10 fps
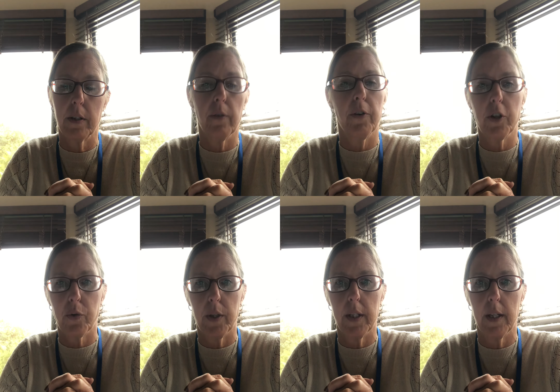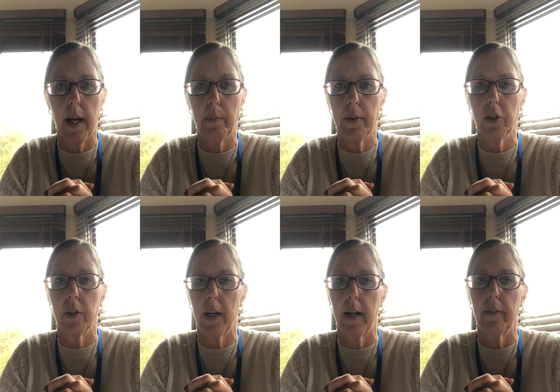The first reason Edmund should
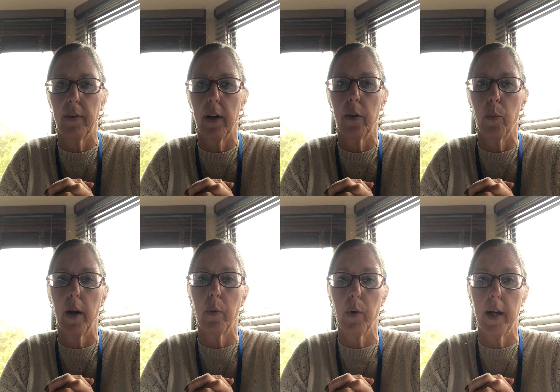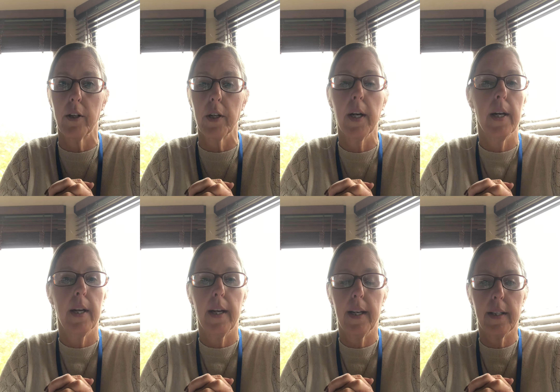not have followed the White Witch
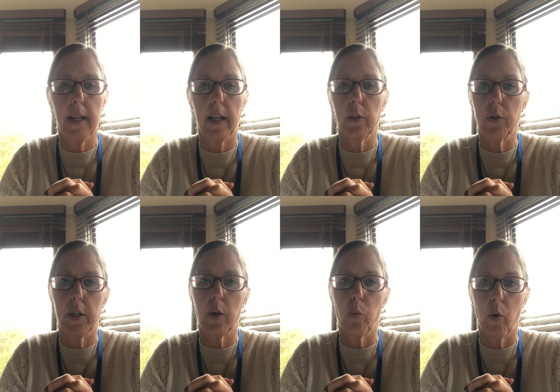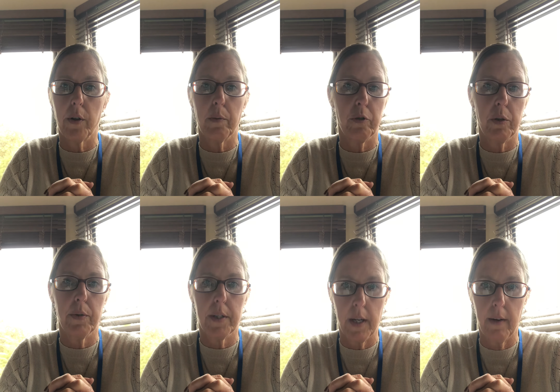is that Lucy had warned him she
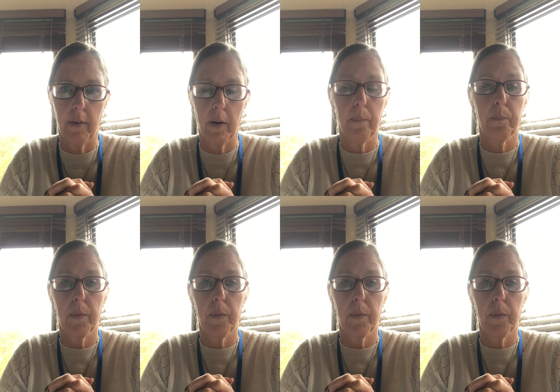was evil.